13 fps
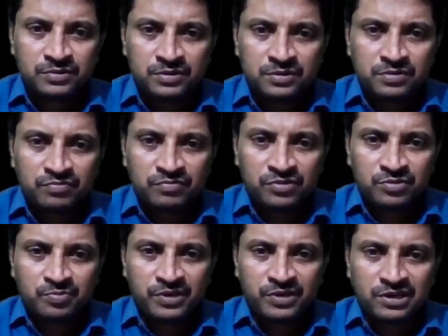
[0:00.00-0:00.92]
With B
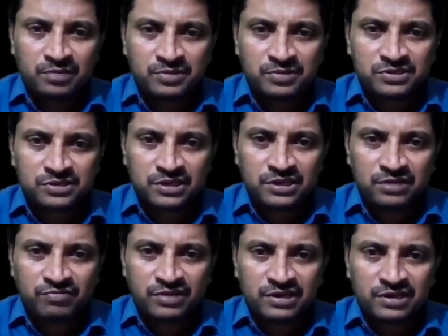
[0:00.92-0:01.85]
comma C we
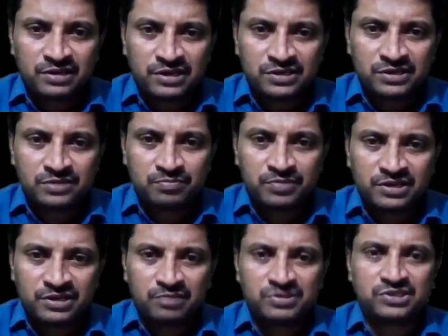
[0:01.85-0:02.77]
can get B
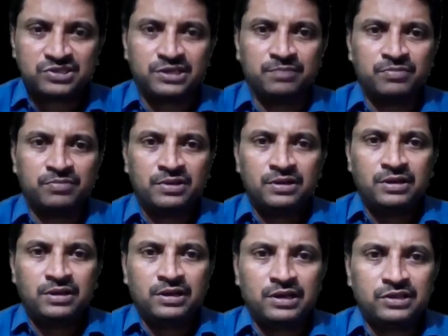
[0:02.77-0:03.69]
comma C.
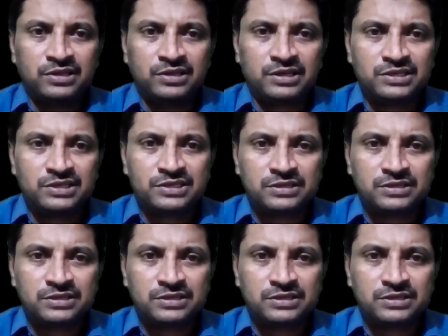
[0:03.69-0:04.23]
Anything else?